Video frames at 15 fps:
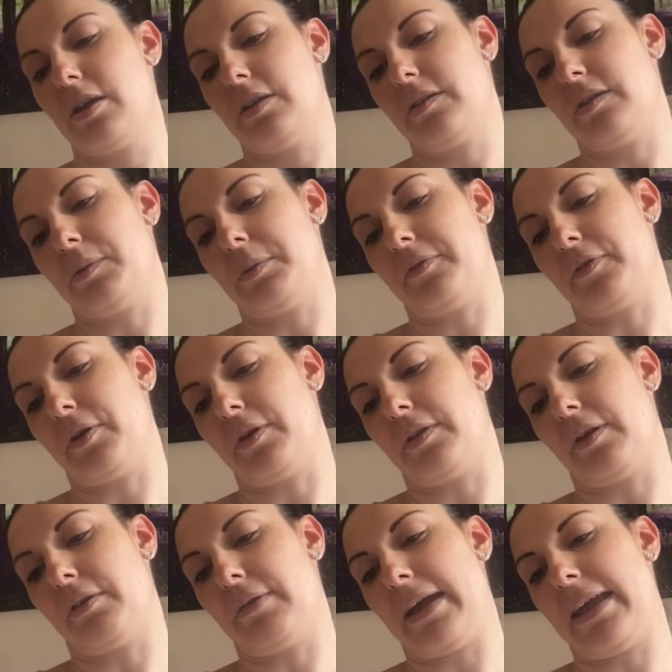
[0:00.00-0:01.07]
So we've got
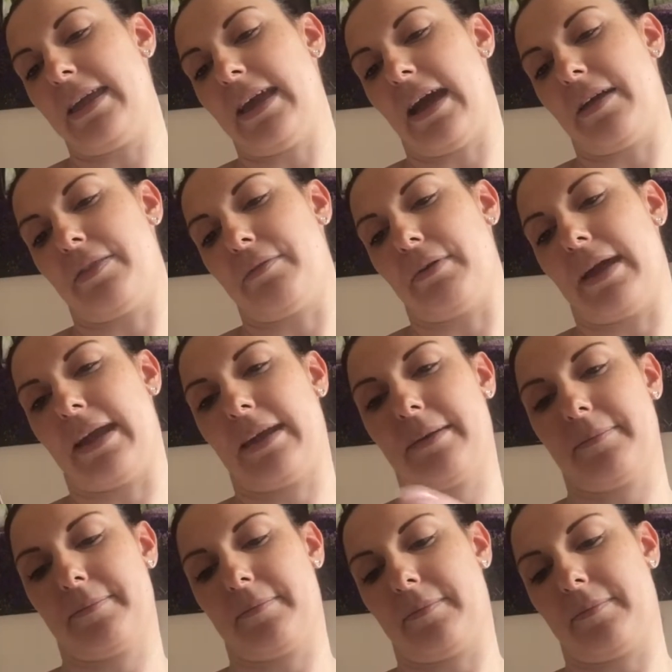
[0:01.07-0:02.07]
the Great Gathering,